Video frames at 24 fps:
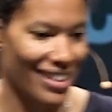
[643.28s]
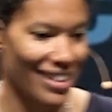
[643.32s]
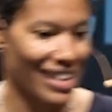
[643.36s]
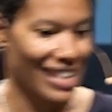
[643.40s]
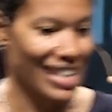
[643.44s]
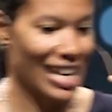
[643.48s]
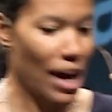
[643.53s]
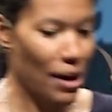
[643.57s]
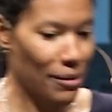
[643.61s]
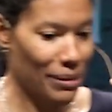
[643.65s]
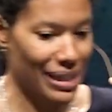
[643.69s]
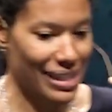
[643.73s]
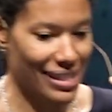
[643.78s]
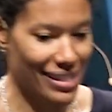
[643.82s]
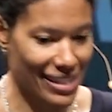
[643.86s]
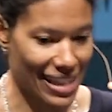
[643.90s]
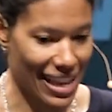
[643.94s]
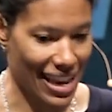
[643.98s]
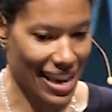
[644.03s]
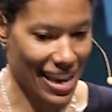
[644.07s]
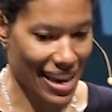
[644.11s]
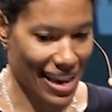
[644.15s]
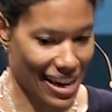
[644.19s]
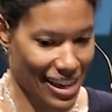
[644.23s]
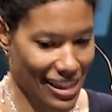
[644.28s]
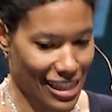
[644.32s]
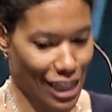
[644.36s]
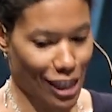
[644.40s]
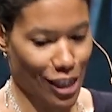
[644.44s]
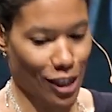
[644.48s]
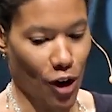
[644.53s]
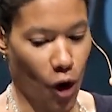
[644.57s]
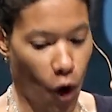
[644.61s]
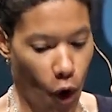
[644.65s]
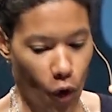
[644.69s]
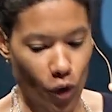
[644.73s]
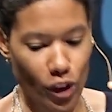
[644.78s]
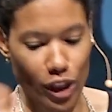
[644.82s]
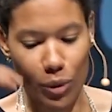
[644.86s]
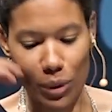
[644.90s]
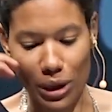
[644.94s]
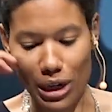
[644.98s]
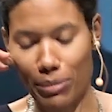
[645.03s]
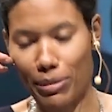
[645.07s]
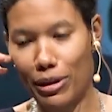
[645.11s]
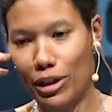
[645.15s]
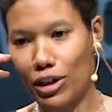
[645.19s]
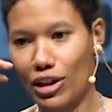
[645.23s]
Now, am I saying that the only way
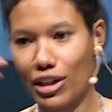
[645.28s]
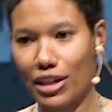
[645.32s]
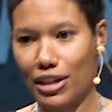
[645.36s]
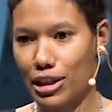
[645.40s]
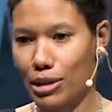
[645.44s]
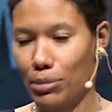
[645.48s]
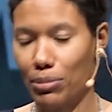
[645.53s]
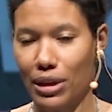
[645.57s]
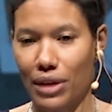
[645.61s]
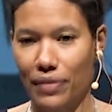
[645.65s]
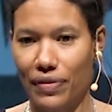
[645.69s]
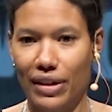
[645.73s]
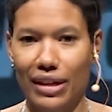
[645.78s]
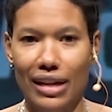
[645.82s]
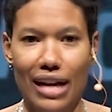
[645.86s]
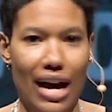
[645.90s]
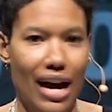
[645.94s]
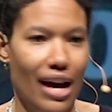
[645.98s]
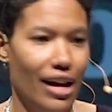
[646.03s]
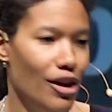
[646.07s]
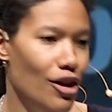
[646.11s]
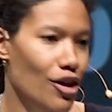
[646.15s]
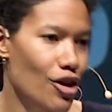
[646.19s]
to be good is to believe in God?